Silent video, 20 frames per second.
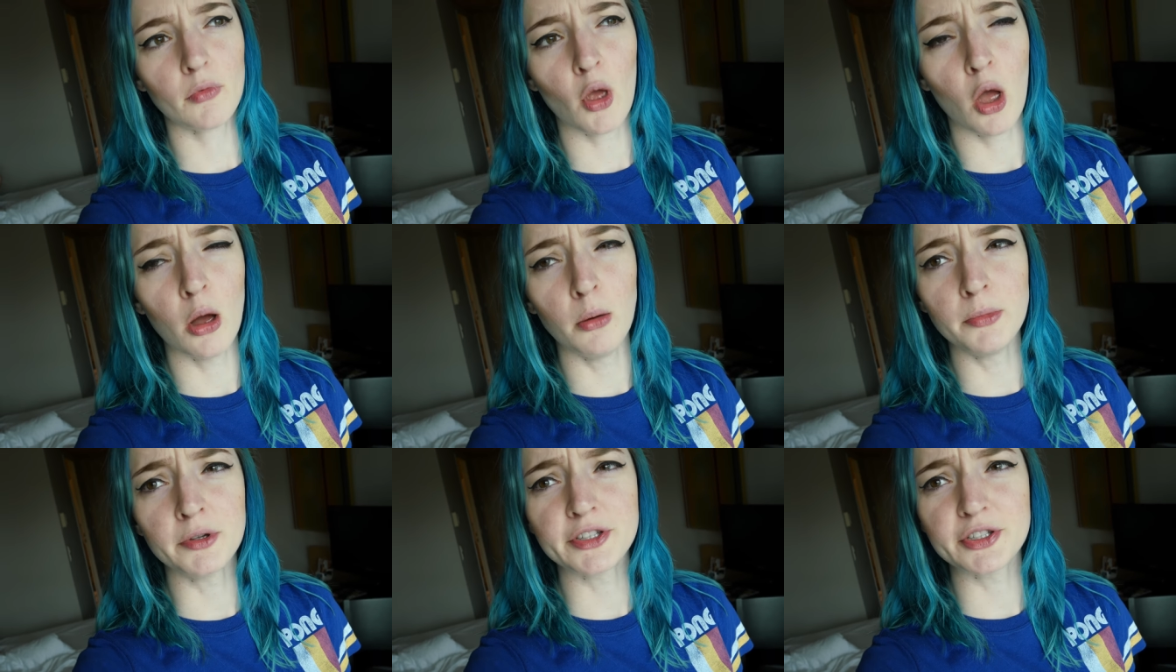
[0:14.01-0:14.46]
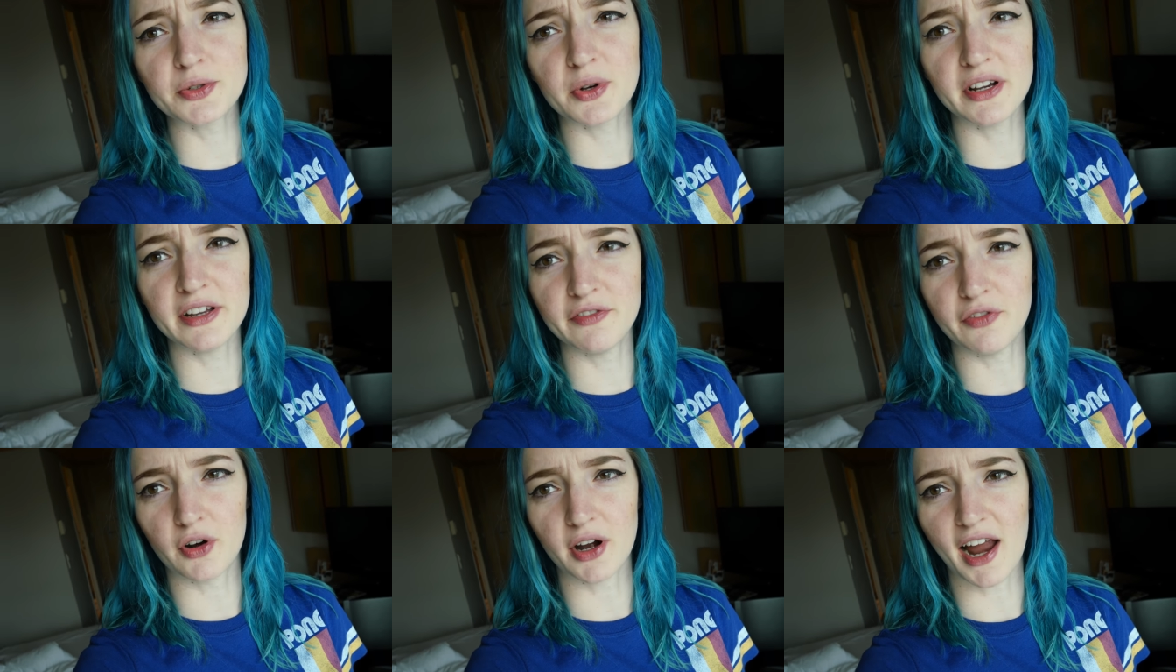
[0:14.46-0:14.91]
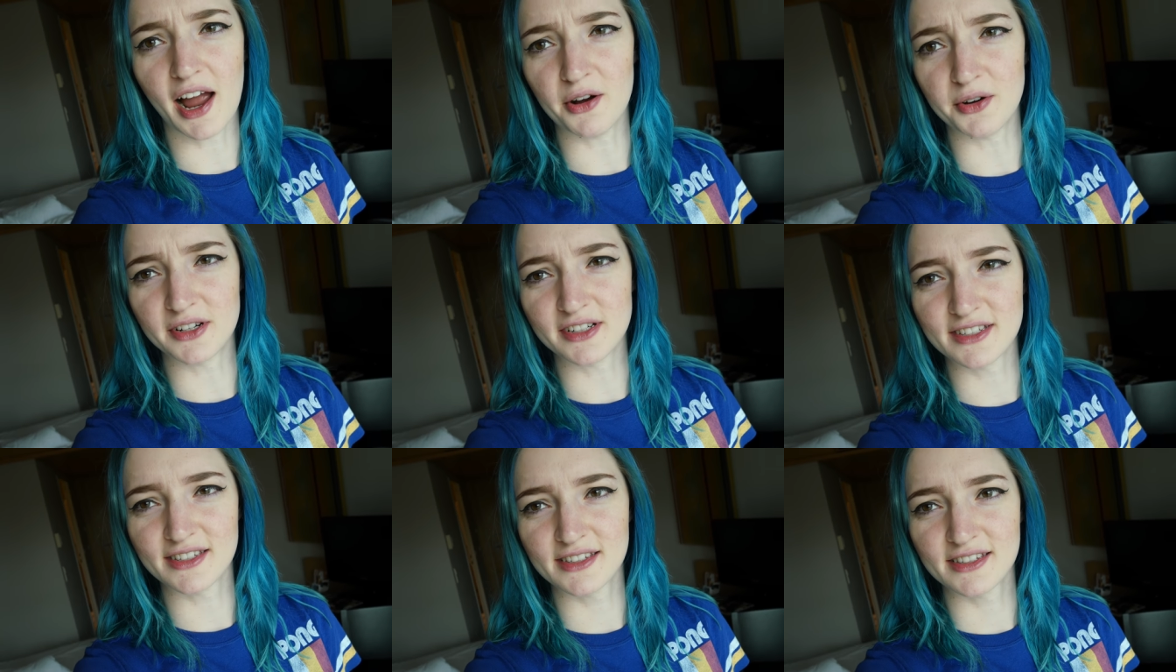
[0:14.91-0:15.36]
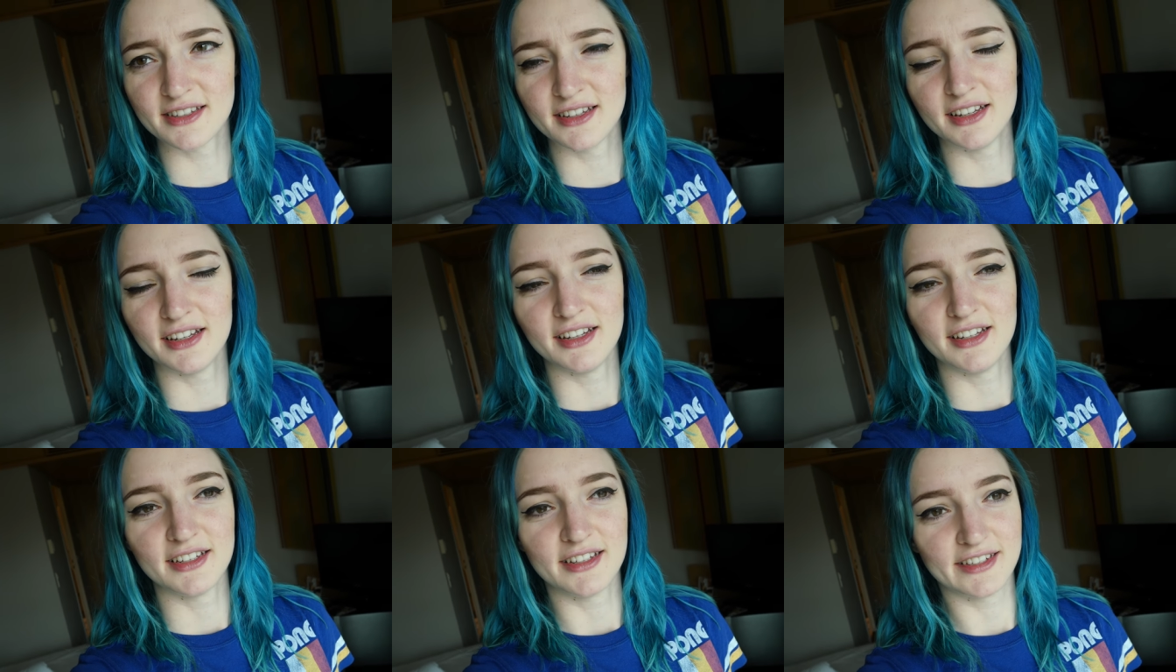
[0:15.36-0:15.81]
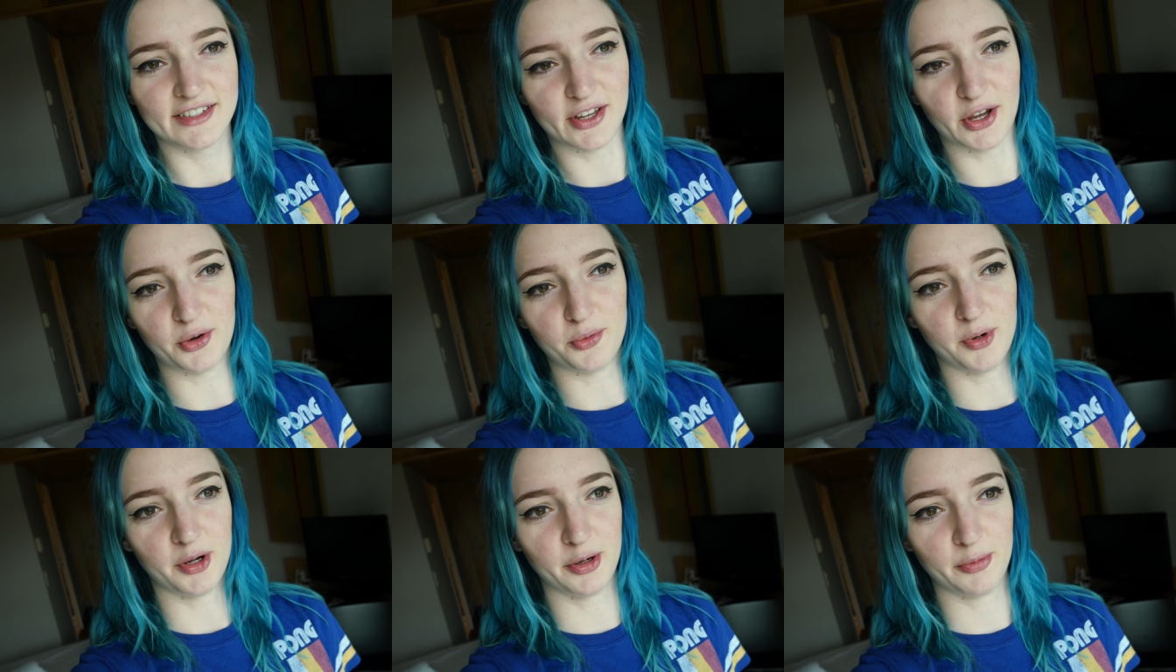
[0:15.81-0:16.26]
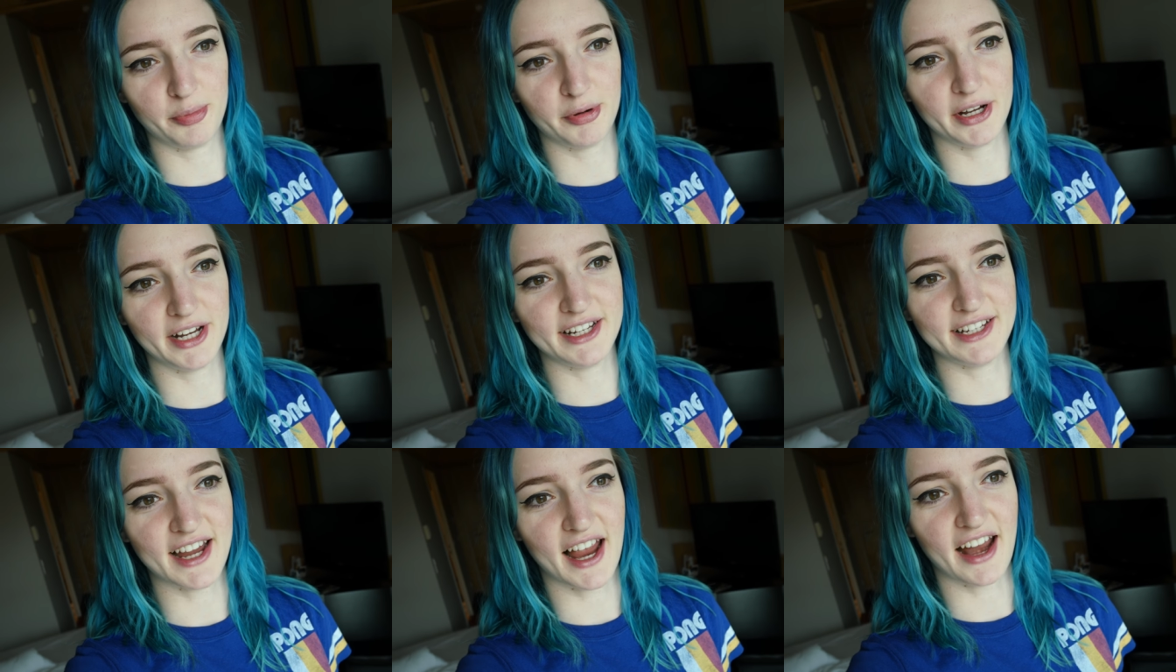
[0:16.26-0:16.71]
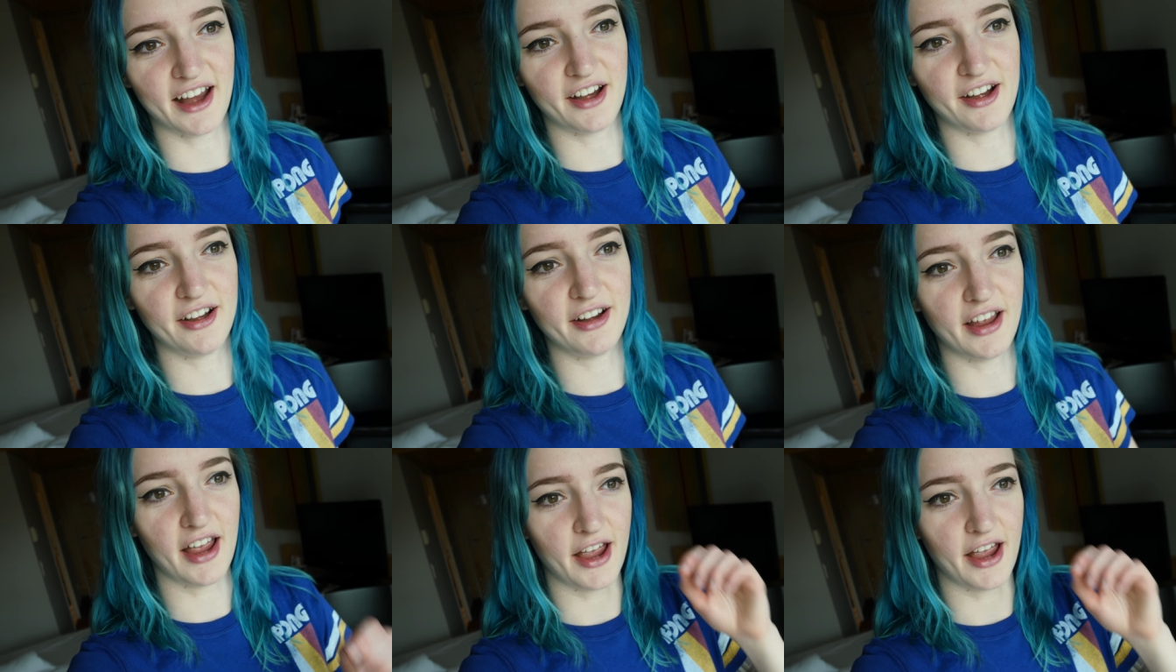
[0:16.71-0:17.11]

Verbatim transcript: almost 24 hours, so we're pretty tired.